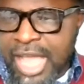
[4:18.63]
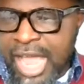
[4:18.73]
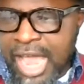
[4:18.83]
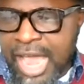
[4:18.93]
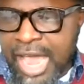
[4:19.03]

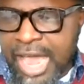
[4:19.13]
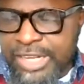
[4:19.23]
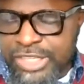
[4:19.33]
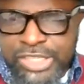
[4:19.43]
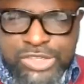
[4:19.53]

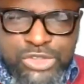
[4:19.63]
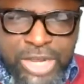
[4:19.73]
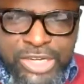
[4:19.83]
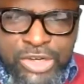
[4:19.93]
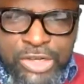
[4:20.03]
Uh, she's
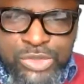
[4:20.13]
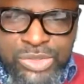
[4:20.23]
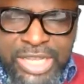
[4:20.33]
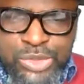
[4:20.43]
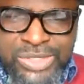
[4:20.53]
joining us
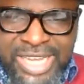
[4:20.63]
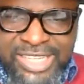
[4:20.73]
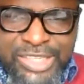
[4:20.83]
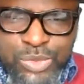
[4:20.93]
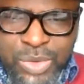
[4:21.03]
today to
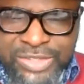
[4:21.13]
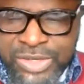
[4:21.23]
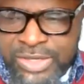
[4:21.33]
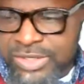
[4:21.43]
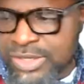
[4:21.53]
take these
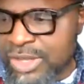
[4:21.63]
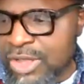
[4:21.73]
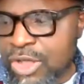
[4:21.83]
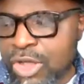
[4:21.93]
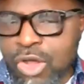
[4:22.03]
questions.
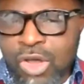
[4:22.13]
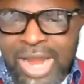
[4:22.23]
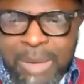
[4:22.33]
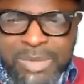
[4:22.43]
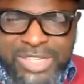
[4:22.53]

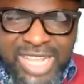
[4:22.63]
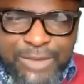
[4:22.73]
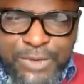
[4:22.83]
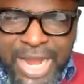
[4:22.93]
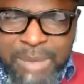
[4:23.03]
Olabisi
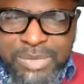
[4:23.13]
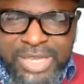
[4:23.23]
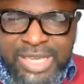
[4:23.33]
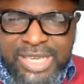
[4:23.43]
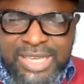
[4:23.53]

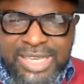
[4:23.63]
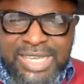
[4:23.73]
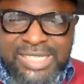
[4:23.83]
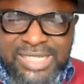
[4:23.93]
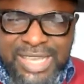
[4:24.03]
Afolabi
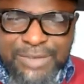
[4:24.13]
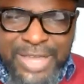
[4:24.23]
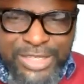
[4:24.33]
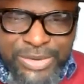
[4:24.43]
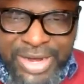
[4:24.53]
is a
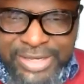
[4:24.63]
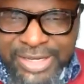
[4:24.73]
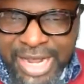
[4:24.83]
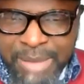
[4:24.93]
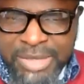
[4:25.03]
veteran.
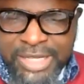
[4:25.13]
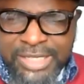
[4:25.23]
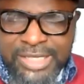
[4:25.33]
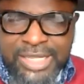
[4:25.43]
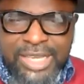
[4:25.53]
I
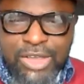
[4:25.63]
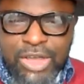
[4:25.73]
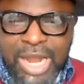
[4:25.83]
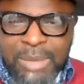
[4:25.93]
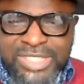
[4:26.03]
mean,
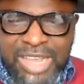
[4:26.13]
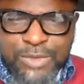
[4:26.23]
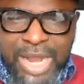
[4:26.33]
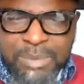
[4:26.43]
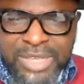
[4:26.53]
Olabisi
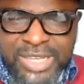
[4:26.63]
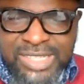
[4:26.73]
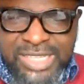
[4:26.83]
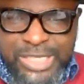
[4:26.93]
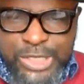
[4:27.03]
Afolabi
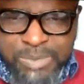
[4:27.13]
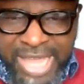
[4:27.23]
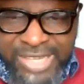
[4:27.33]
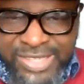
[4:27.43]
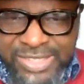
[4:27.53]
is in the
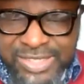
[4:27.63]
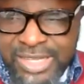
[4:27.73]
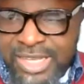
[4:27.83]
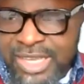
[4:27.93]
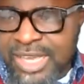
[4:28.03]

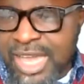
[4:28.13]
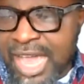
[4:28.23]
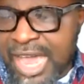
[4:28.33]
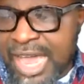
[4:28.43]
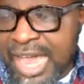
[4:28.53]
space,
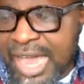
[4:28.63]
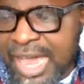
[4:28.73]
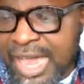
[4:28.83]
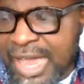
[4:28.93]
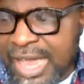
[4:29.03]

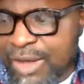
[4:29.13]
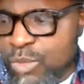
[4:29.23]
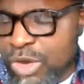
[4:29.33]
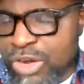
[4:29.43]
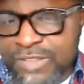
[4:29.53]
uh,
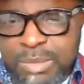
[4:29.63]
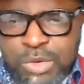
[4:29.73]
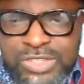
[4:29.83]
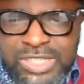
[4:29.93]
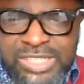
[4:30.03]
one of the
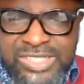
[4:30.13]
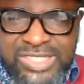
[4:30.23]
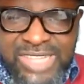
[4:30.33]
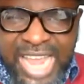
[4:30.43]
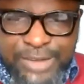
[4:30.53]
most
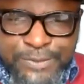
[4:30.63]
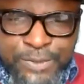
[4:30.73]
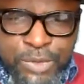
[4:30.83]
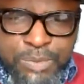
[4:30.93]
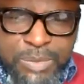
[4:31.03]

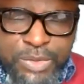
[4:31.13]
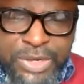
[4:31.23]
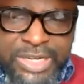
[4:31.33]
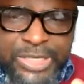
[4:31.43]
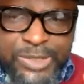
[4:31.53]
insightful
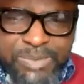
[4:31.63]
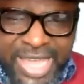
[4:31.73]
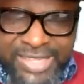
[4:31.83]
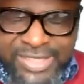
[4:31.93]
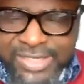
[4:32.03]
people in the
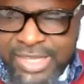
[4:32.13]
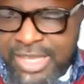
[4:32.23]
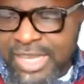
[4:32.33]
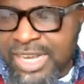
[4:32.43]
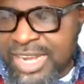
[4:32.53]
space,
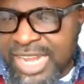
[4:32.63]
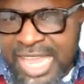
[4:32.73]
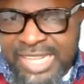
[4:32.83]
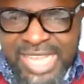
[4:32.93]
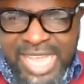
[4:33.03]

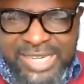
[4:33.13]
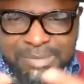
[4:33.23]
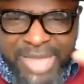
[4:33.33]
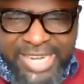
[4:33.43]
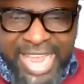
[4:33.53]

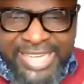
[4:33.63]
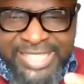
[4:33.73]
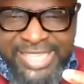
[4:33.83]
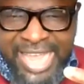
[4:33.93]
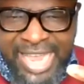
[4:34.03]
created many
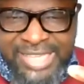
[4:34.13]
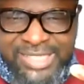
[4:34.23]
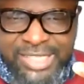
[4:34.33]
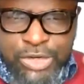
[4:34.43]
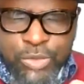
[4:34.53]

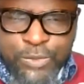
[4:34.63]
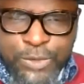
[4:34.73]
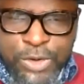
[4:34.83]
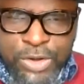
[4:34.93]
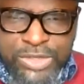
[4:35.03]
ideas, you know,
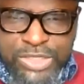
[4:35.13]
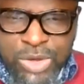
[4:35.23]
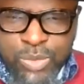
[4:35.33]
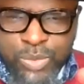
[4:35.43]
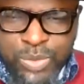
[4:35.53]
for, she
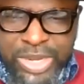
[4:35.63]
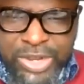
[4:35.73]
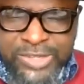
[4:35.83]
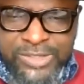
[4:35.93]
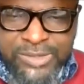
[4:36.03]
worked
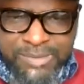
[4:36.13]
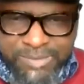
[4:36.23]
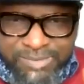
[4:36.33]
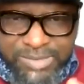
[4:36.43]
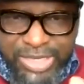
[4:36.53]
with us,
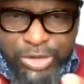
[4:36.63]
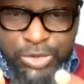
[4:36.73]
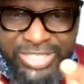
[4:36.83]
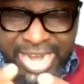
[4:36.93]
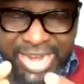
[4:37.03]
you
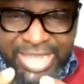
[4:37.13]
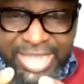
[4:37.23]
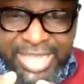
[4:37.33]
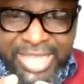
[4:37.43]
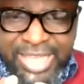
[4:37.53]
know, di
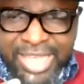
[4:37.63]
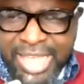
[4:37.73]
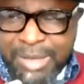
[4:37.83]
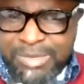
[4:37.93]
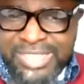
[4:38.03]
uh,
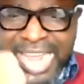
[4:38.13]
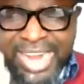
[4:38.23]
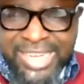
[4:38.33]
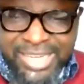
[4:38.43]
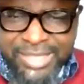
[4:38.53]
uh,
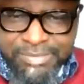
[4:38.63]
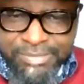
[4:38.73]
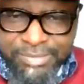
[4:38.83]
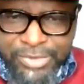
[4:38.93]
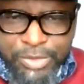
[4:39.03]
directly,
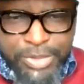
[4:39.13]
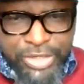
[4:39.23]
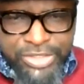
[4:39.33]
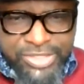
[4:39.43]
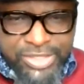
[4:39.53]

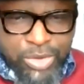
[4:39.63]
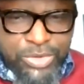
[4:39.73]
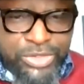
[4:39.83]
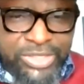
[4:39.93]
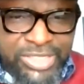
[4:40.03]
because she still
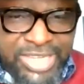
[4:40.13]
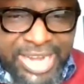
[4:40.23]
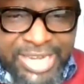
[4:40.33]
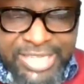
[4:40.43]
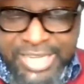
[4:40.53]
works with us
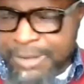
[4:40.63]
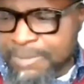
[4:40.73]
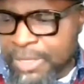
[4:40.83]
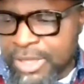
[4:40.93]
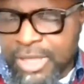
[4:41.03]
indirectly now.